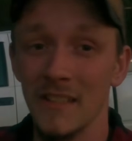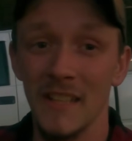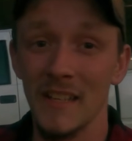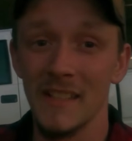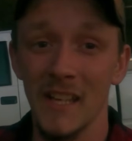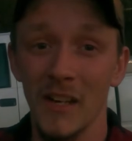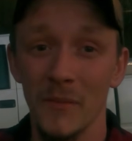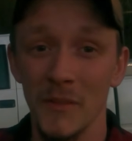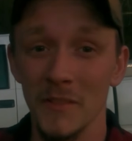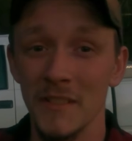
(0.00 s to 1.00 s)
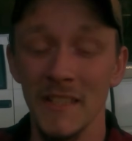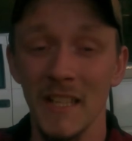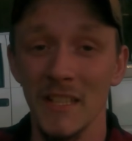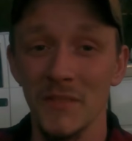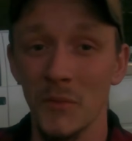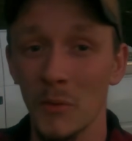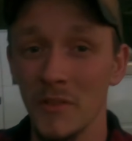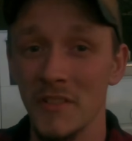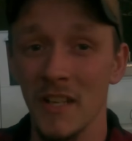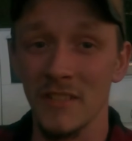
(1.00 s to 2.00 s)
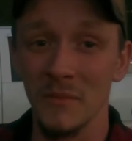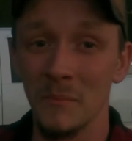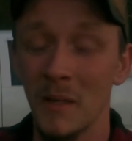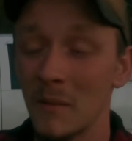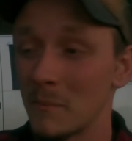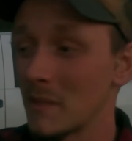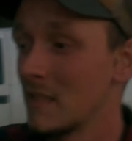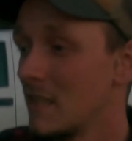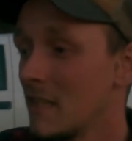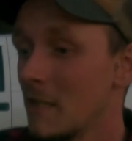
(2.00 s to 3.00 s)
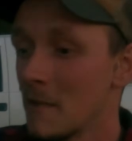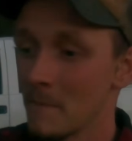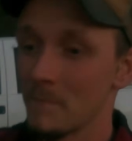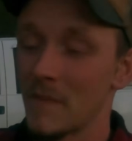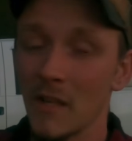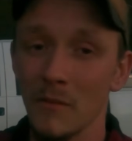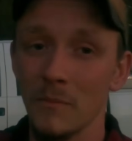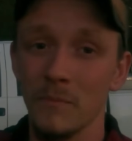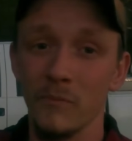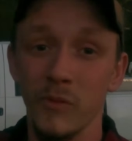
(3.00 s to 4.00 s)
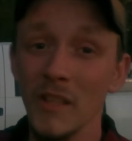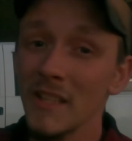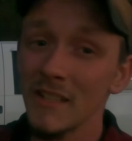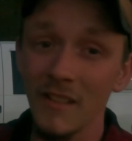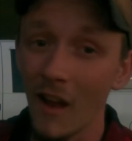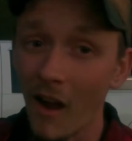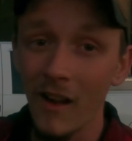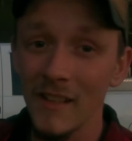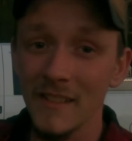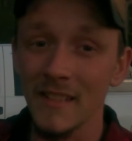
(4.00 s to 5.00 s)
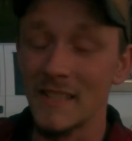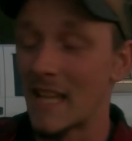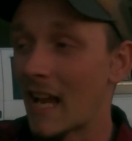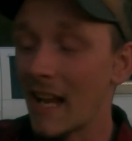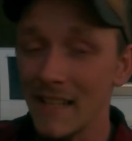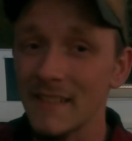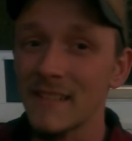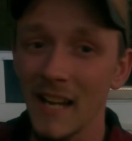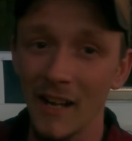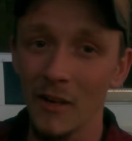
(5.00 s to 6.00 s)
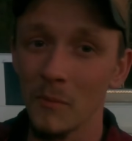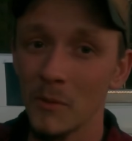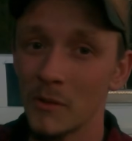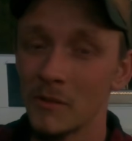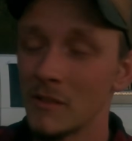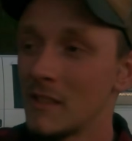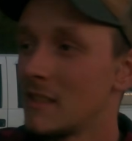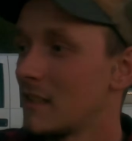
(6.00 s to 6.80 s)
to take care of your DS4 injection pump. They're really not that terrible.